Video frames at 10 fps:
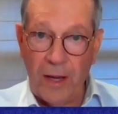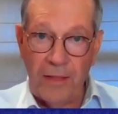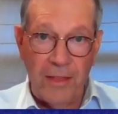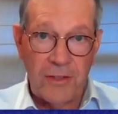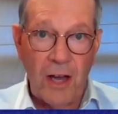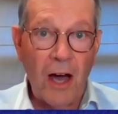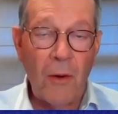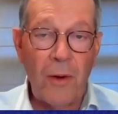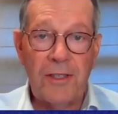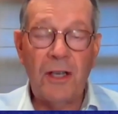Well, there's
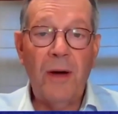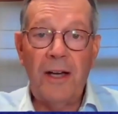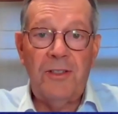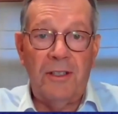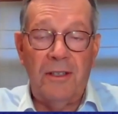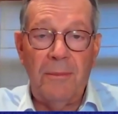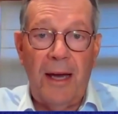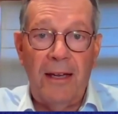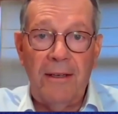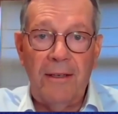always a question
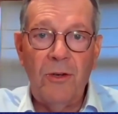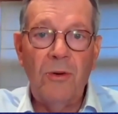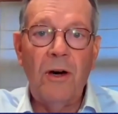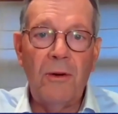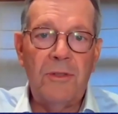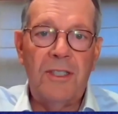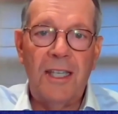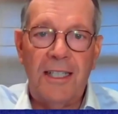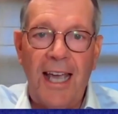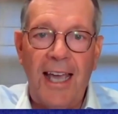about who owns
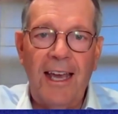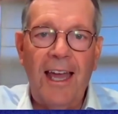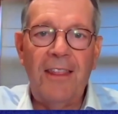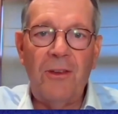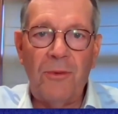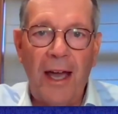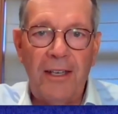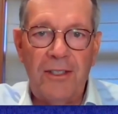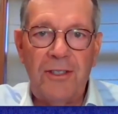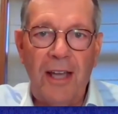the data and the
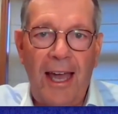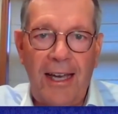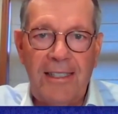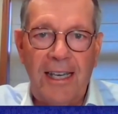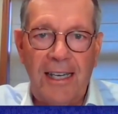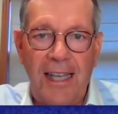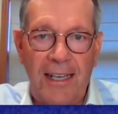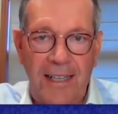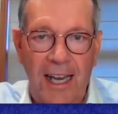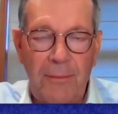rights to access
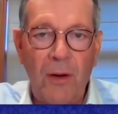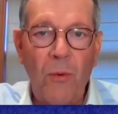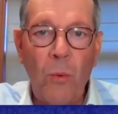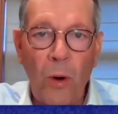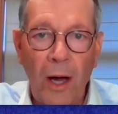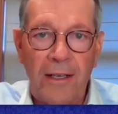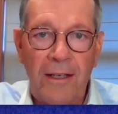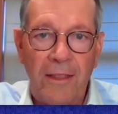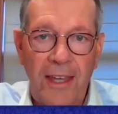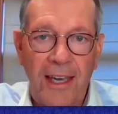that data. But
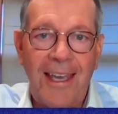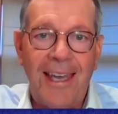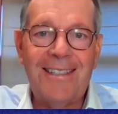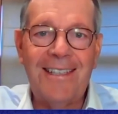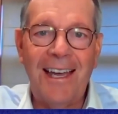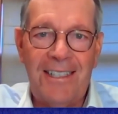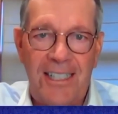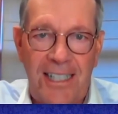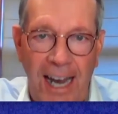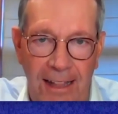one thing is
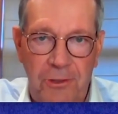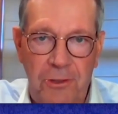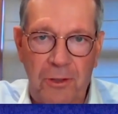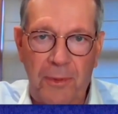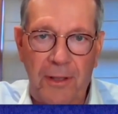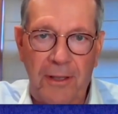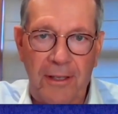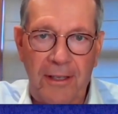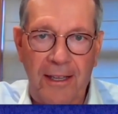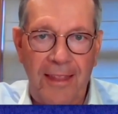unchallengeable,
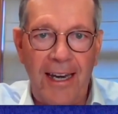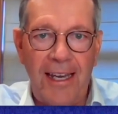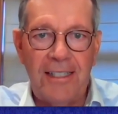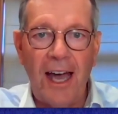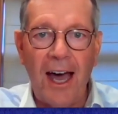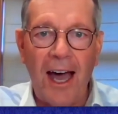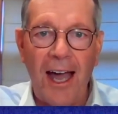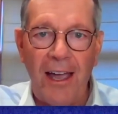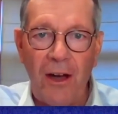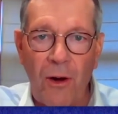and that is
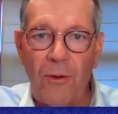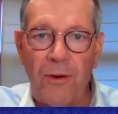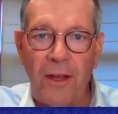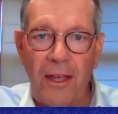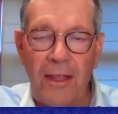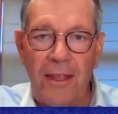I own